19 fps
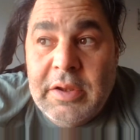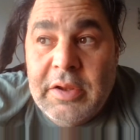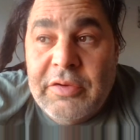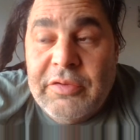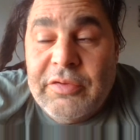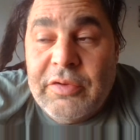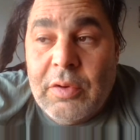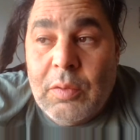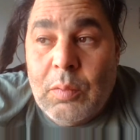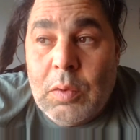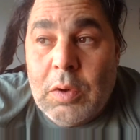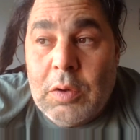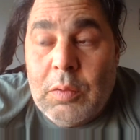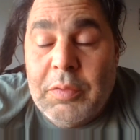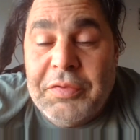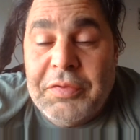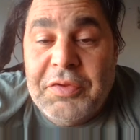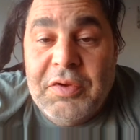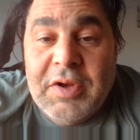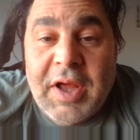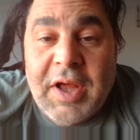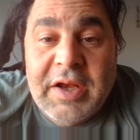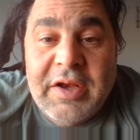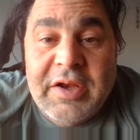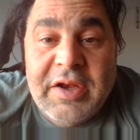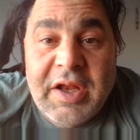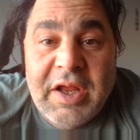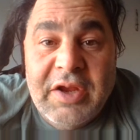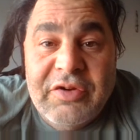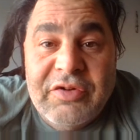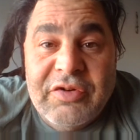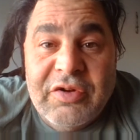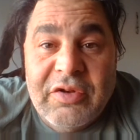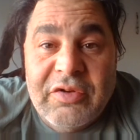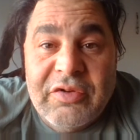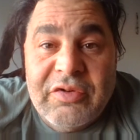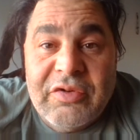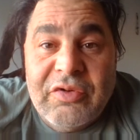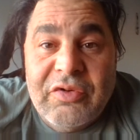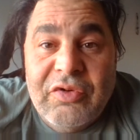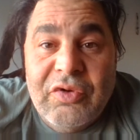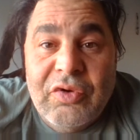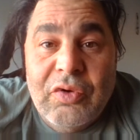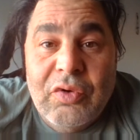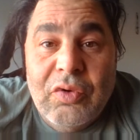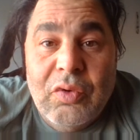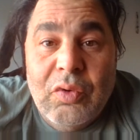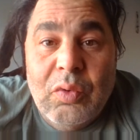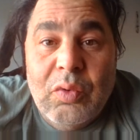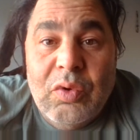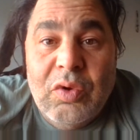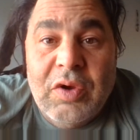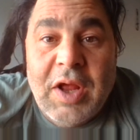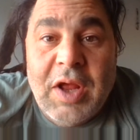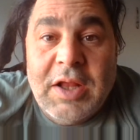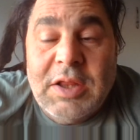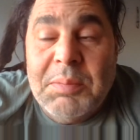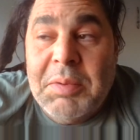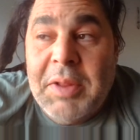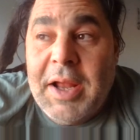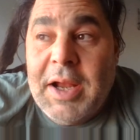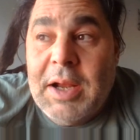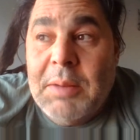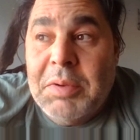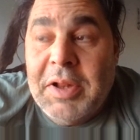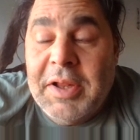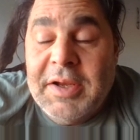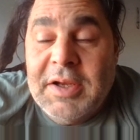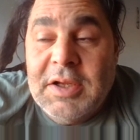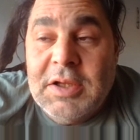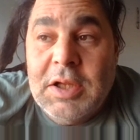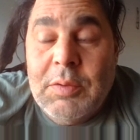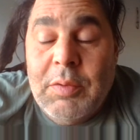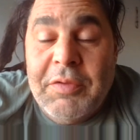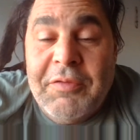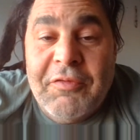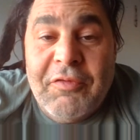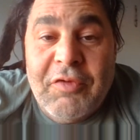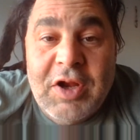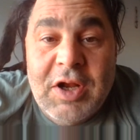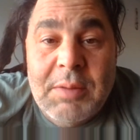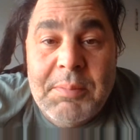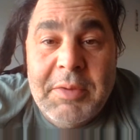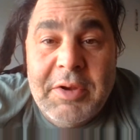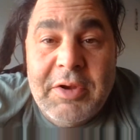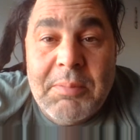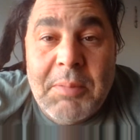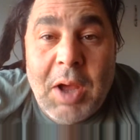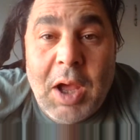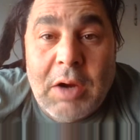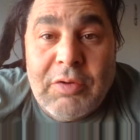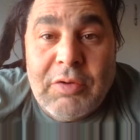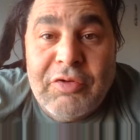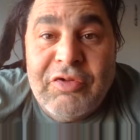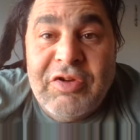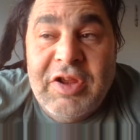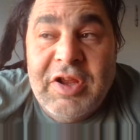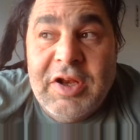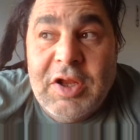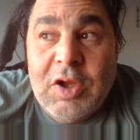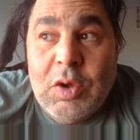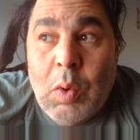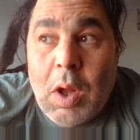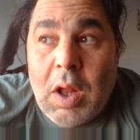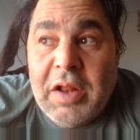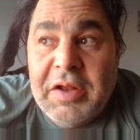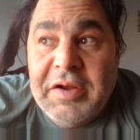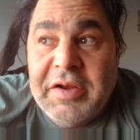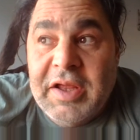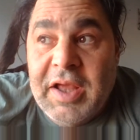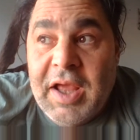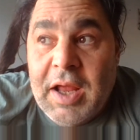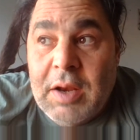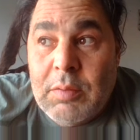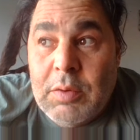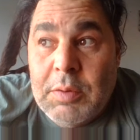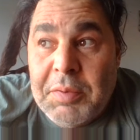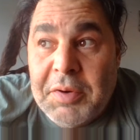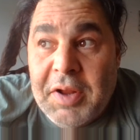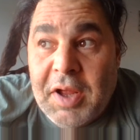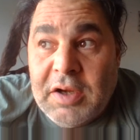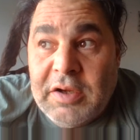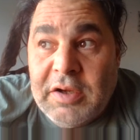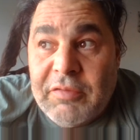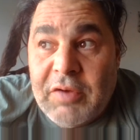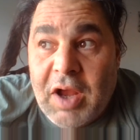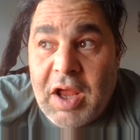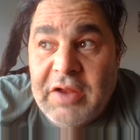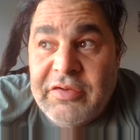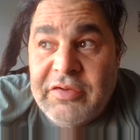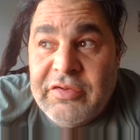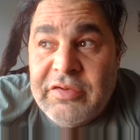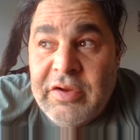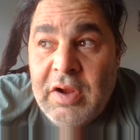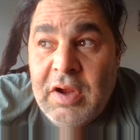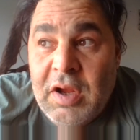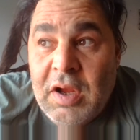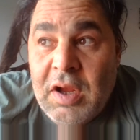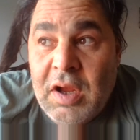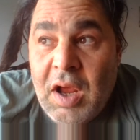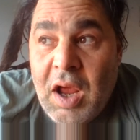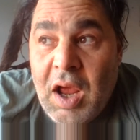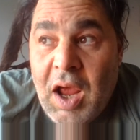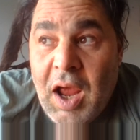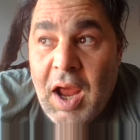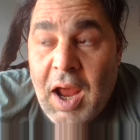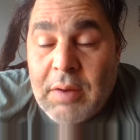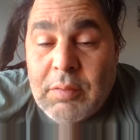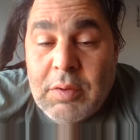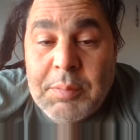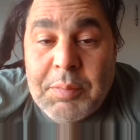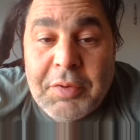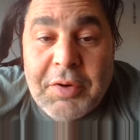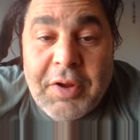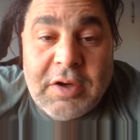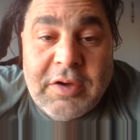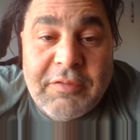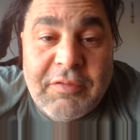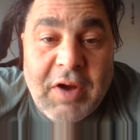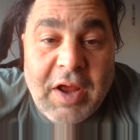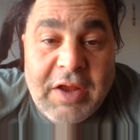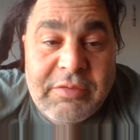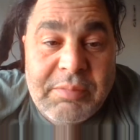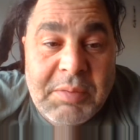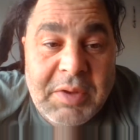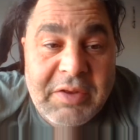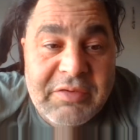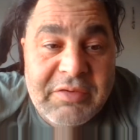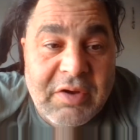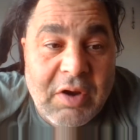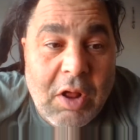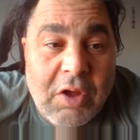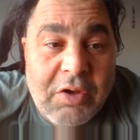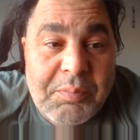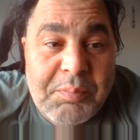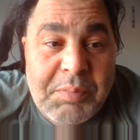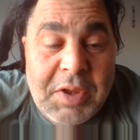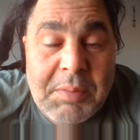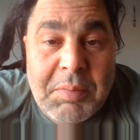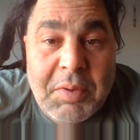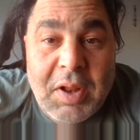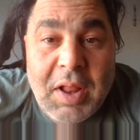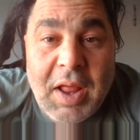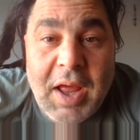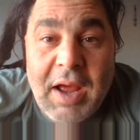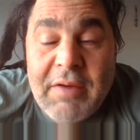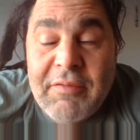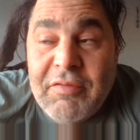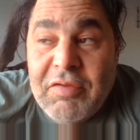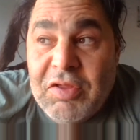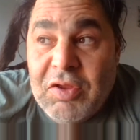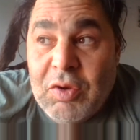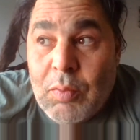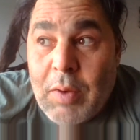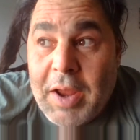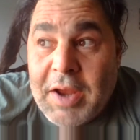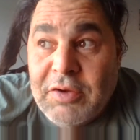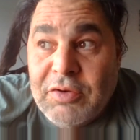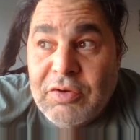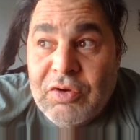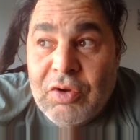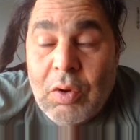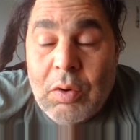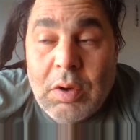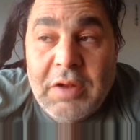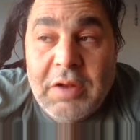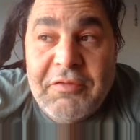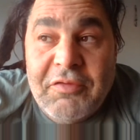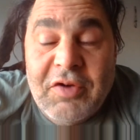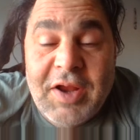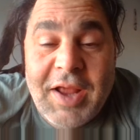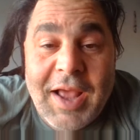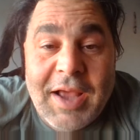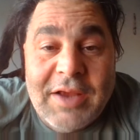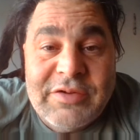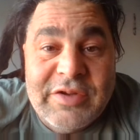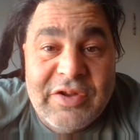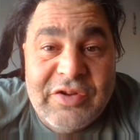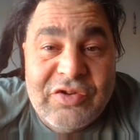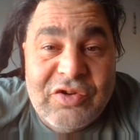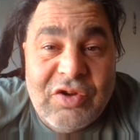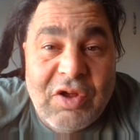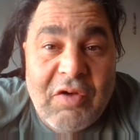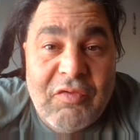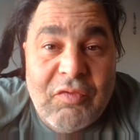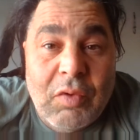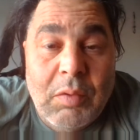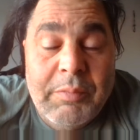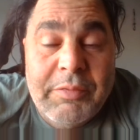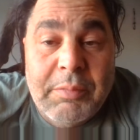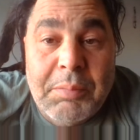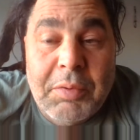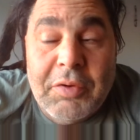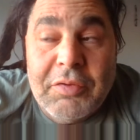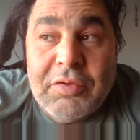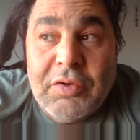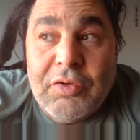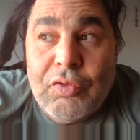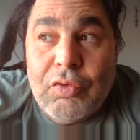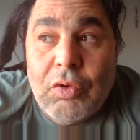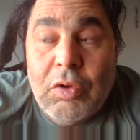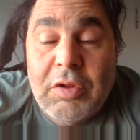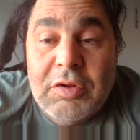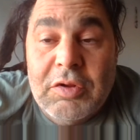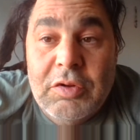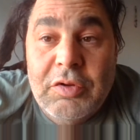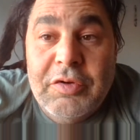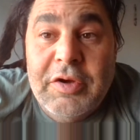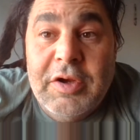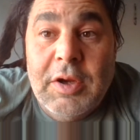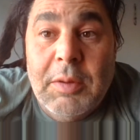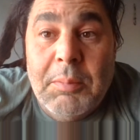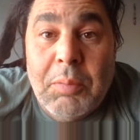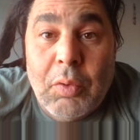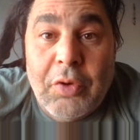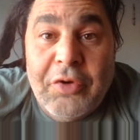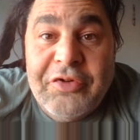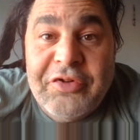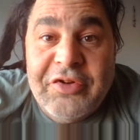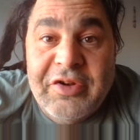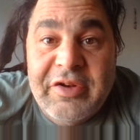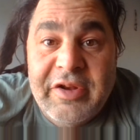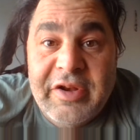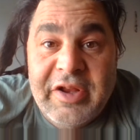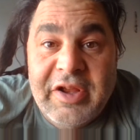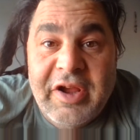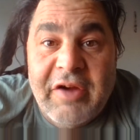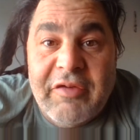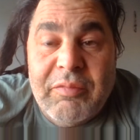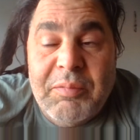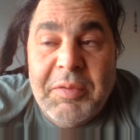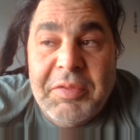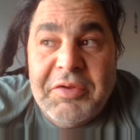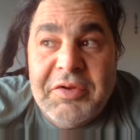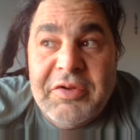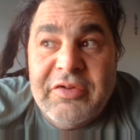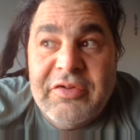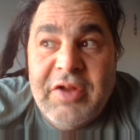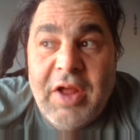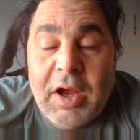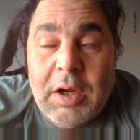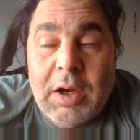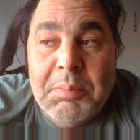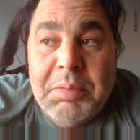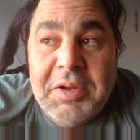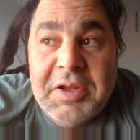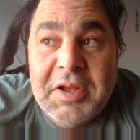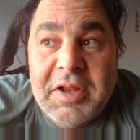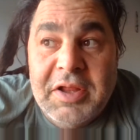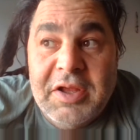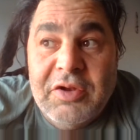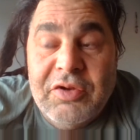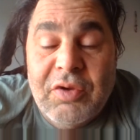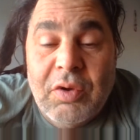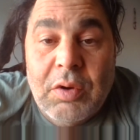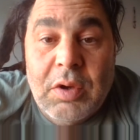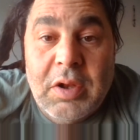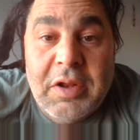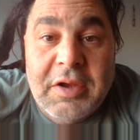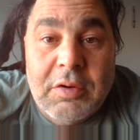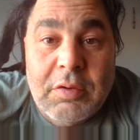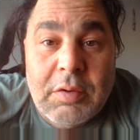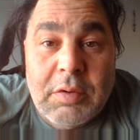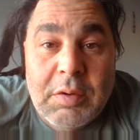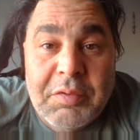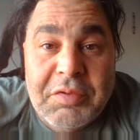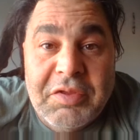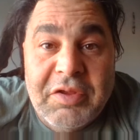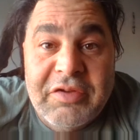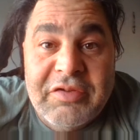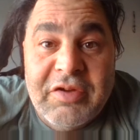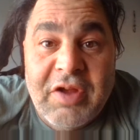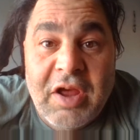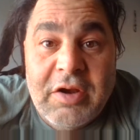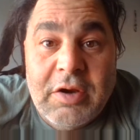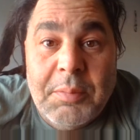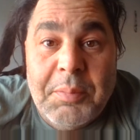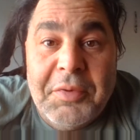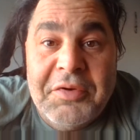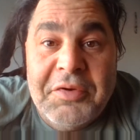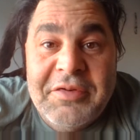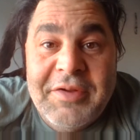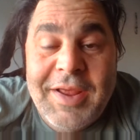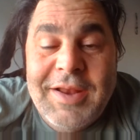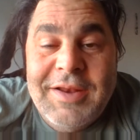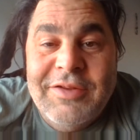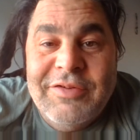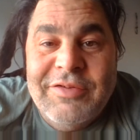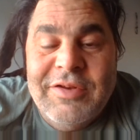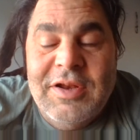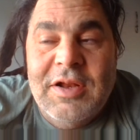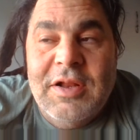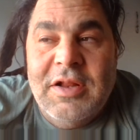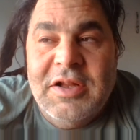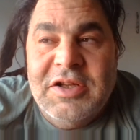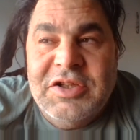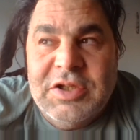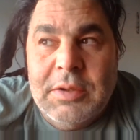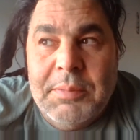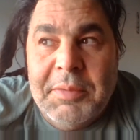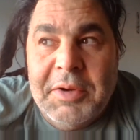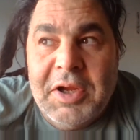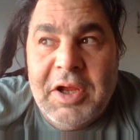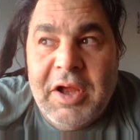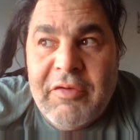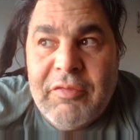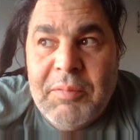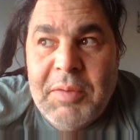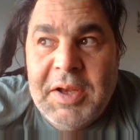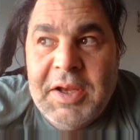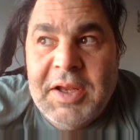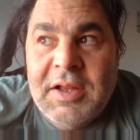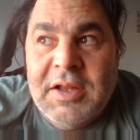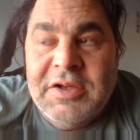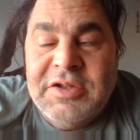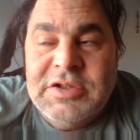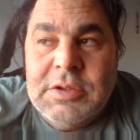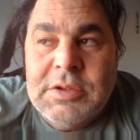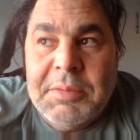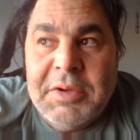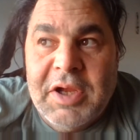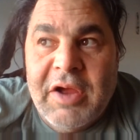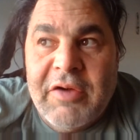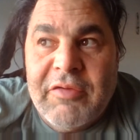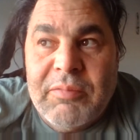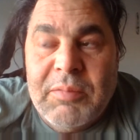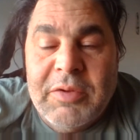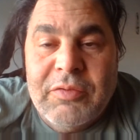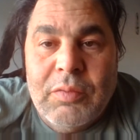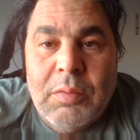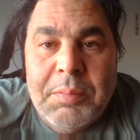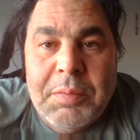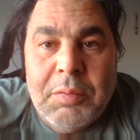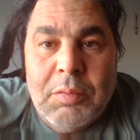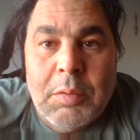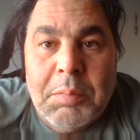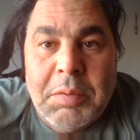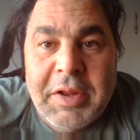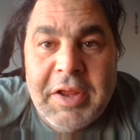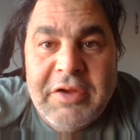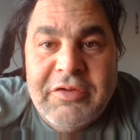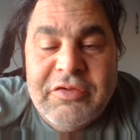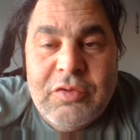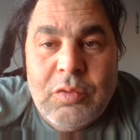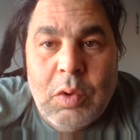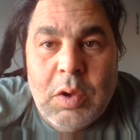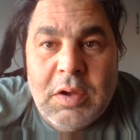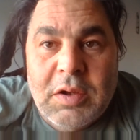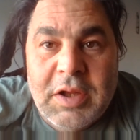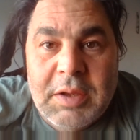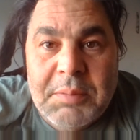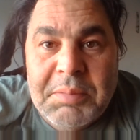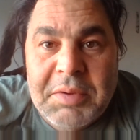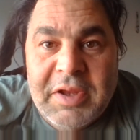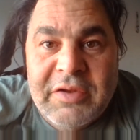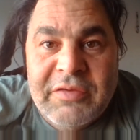GIG is going to work with the United Nations to unite the planet politically with freedom and democracy and equality and reproductive rights. And reproductive rights means that all people have the right to total and free access to all forms of birth control, including abortion. Any government that does not completely and totally agree with this 100% is an illegitimate government. Illegitimate governments will be replaced quickly and